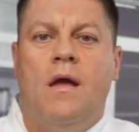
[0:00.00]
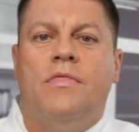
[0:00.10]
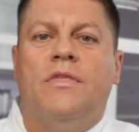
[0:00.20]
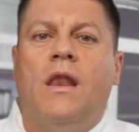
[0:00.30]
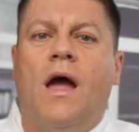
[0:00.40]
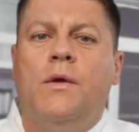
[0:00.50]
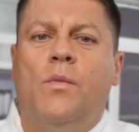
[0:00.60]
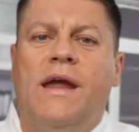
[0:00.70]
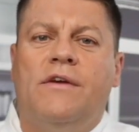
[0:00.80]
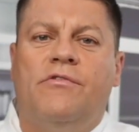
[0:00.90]
The
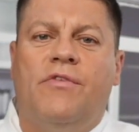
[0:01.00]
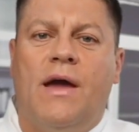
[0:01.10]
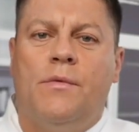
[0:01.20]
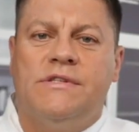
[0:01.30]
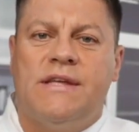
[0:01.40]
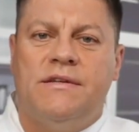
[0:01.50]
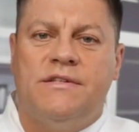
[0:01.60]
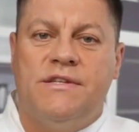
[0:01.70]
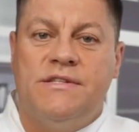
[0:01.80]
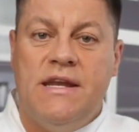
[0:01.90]
lightweight flower
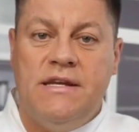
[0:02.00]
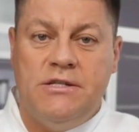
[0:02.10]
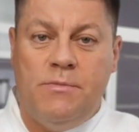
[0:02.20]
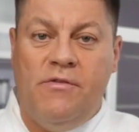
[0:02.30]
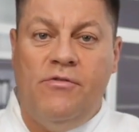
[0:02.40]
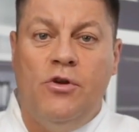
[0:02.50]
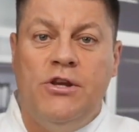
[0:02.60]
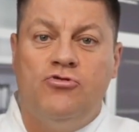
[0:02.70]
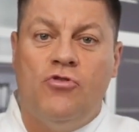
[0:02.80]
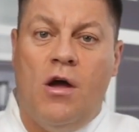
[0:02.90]
centres need to be fully
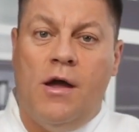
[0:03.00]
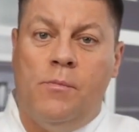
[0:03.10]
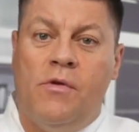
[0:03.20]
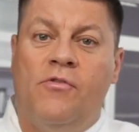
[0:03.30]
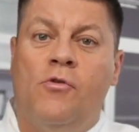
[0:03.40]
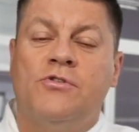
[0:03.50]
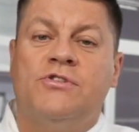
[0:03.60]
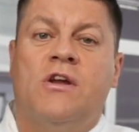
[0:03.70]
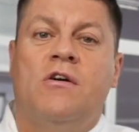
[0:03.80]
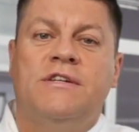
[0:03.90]
dry before
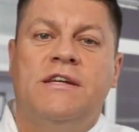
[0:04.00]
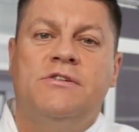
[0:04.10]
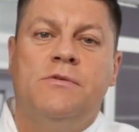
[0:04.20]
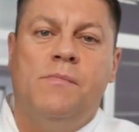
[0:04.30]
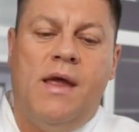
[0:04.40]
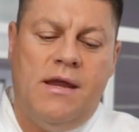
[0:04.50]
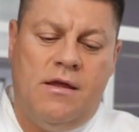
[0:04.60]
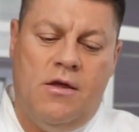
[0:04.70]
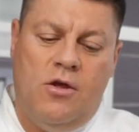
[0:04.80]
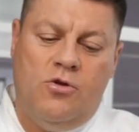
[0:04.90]
starting to
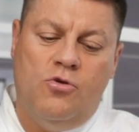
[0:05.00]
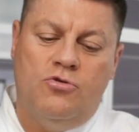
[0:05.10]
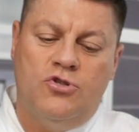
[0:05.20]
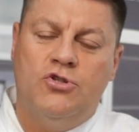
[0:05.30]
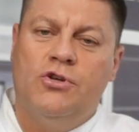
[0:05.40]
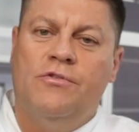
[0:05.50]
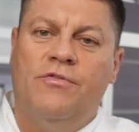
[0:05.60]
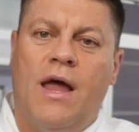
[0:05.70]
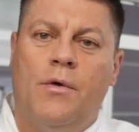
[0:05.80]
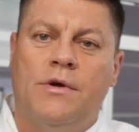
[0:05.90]
make your sugar
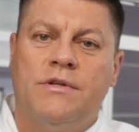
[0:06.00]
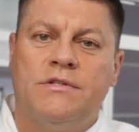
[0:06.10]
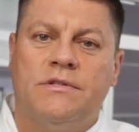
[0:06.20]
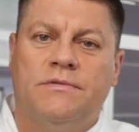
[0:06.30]
flowers.